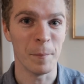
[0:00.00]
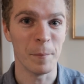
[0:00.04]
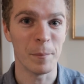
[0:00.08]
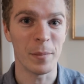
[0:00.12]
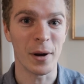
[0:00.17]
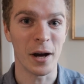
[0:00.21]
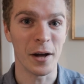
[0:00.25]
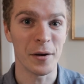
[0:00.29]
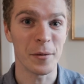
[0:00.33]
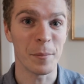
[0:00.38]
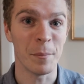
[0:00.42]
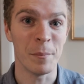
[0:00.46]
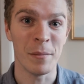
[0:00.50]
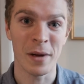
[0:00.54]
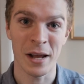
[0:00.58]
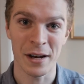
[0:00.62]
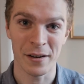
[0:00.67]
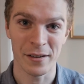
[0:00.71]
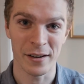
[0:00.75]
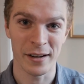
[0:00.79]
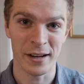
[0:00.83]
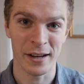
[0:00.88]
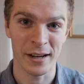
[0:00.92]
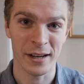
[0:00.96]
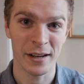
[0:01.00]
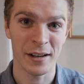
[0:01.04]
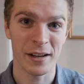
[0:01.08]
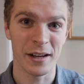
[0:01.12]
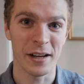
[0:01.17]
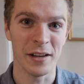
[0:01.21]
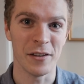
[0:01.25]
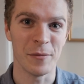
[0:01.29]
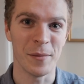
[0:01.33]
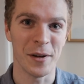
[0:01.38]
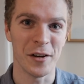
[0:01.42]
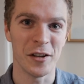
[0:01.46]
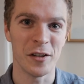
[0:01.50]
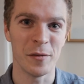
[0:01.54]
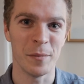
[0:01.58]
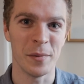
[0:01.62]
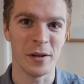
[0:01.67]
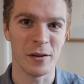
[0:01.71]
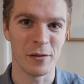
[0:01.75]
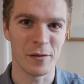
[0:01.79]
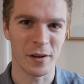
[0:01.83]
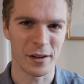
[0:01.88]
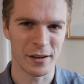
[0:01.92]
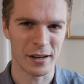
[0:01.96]
But Mendeley is meant to
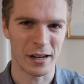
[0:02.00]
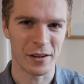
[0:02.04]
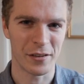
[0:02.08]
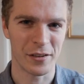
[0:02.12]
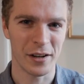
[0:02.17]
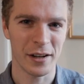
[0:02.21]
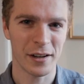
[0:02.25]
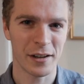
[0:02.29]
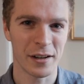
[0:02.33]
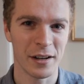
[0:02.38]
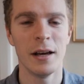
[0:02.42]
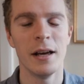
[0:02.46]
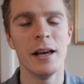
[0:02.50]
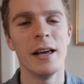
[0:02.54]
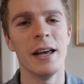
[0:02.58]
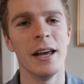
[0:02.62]
be fantastic.